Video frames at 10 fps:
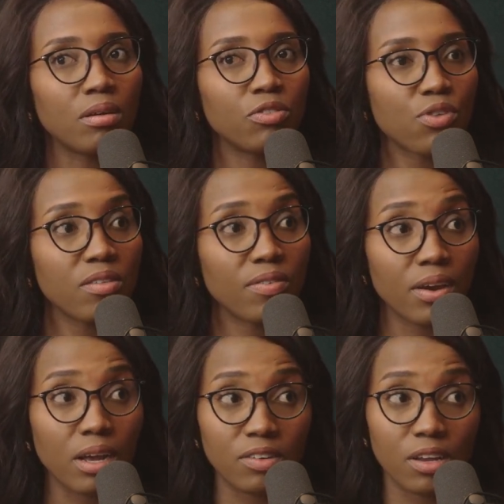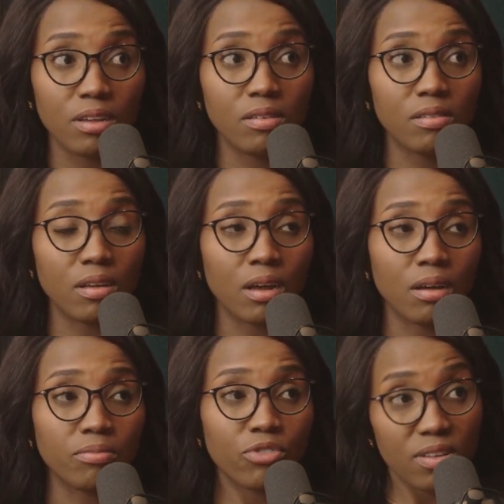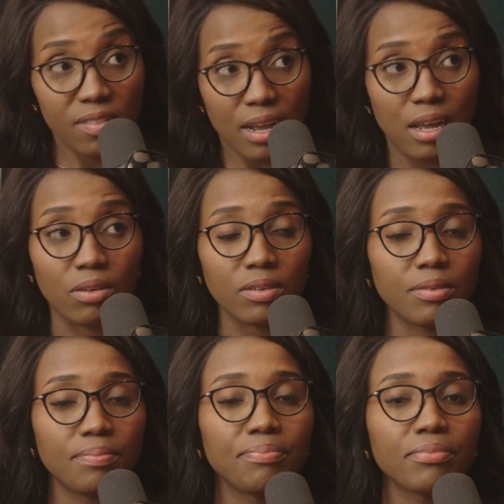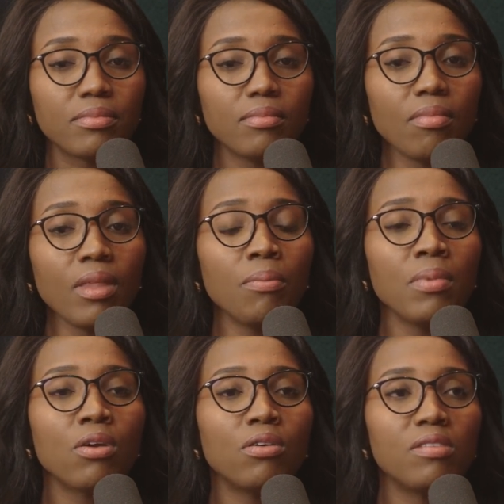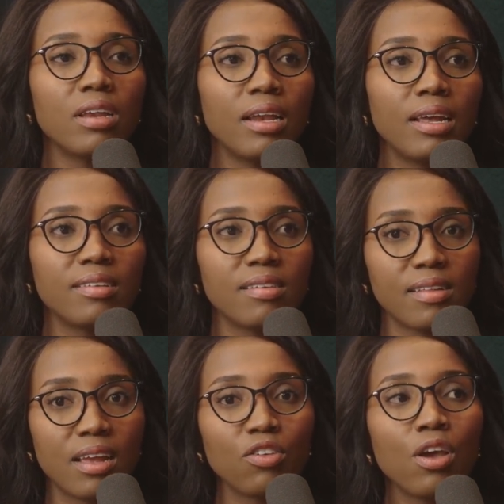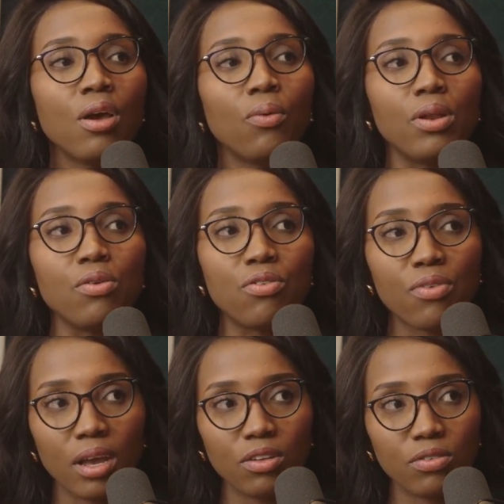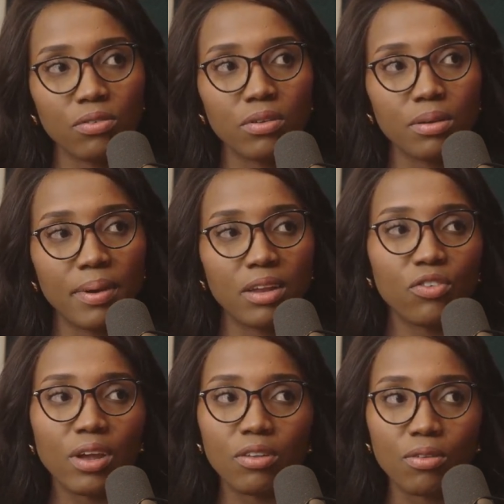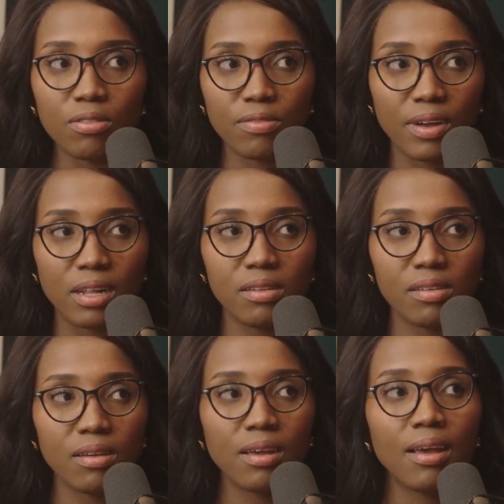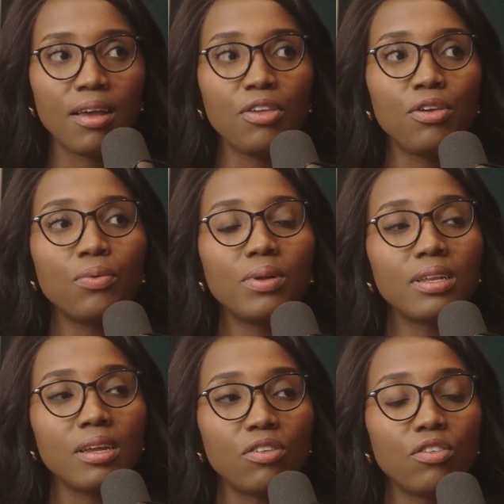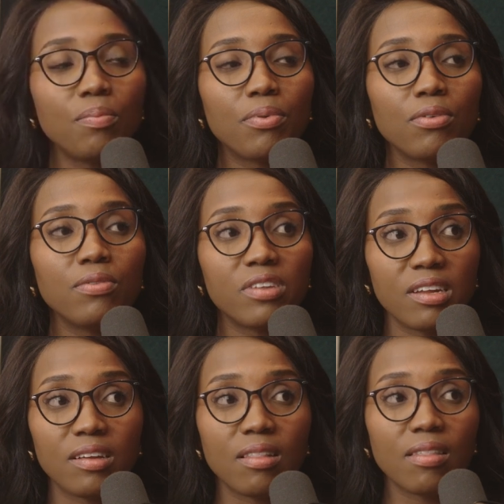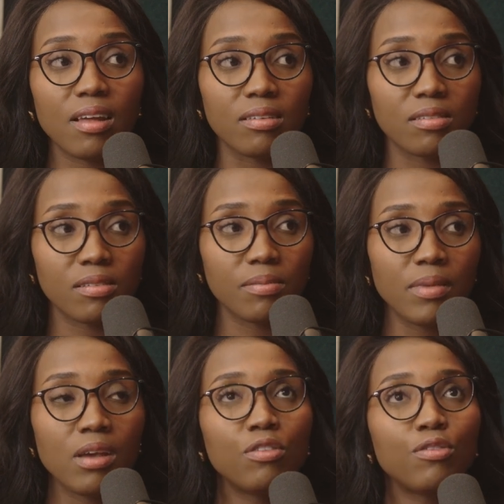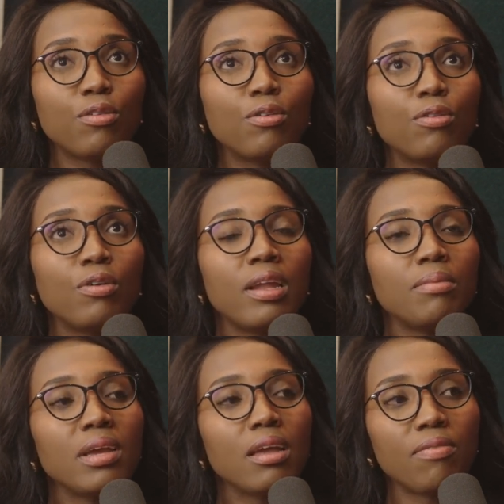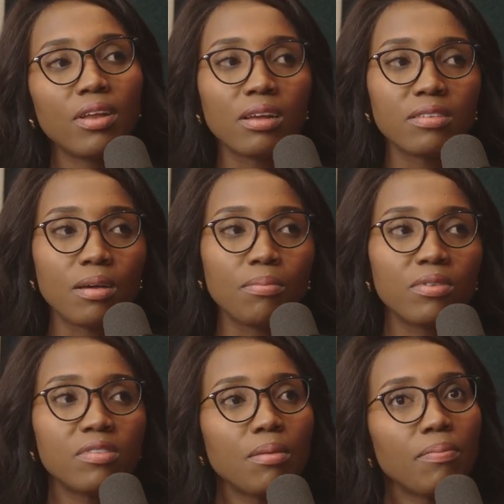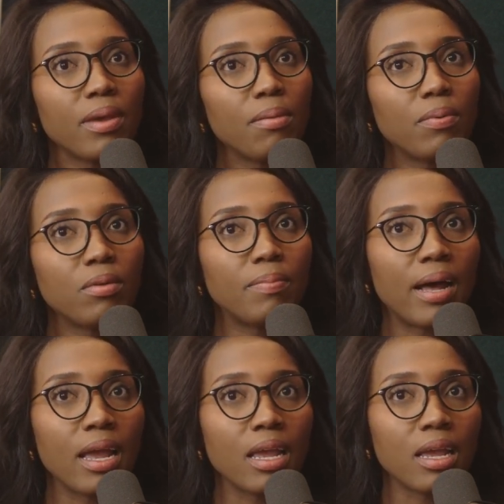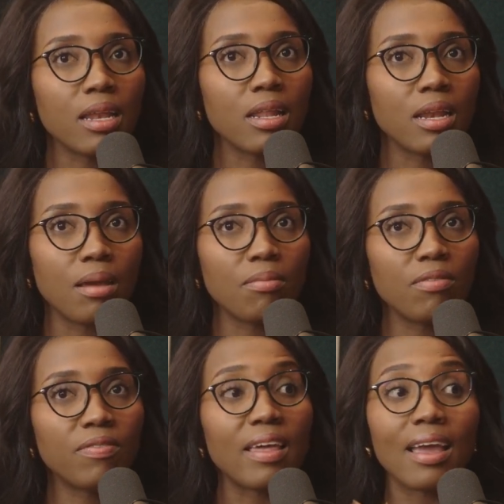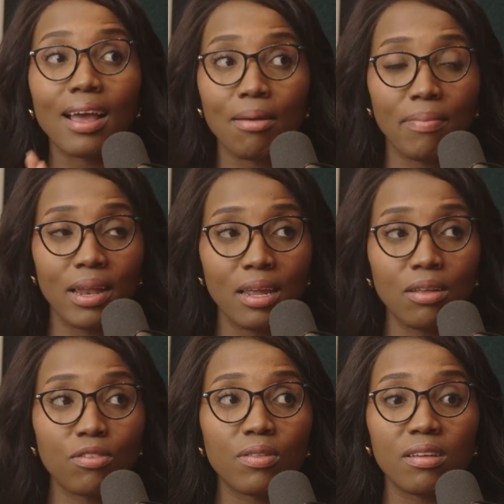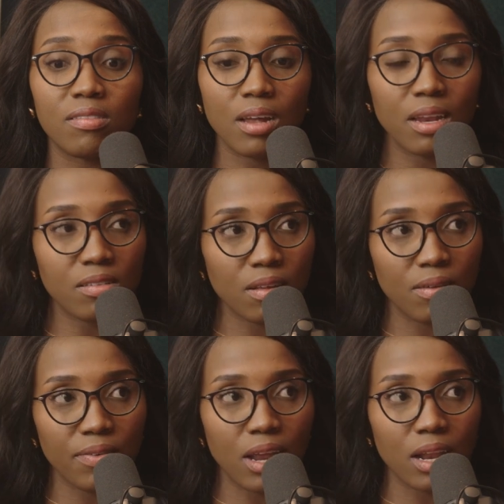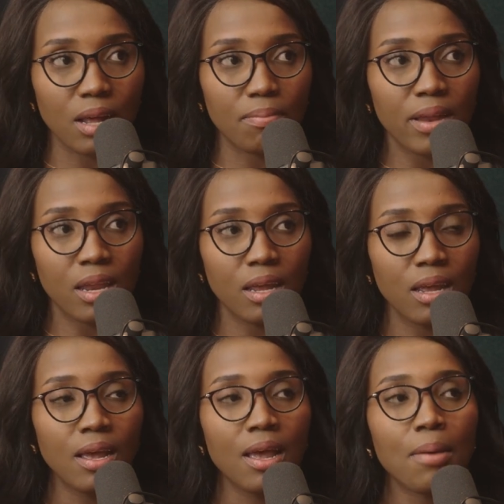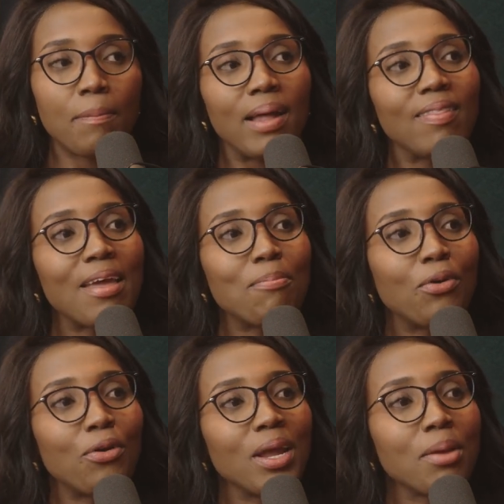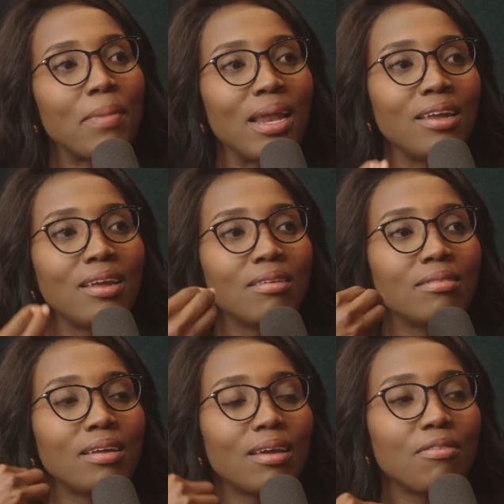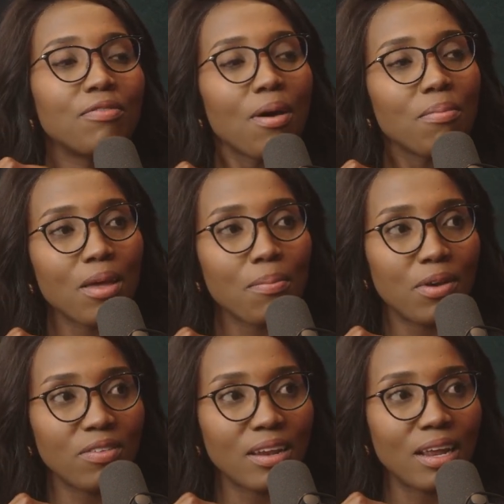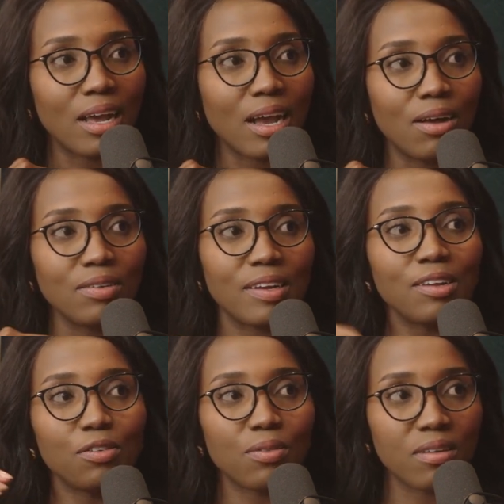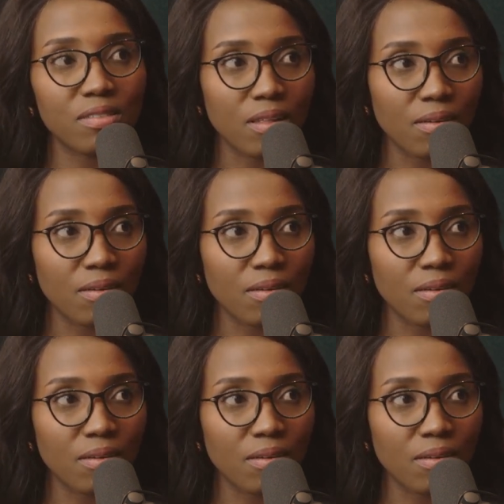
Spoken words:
transferring attorney's trust account. Because at a later stage, when you try to repatriate those funds, you will need to prove certain things. So let me give you an example. Some people buying in the name of their company, so they start a South African company, but they're borrowing money from their personal account into their South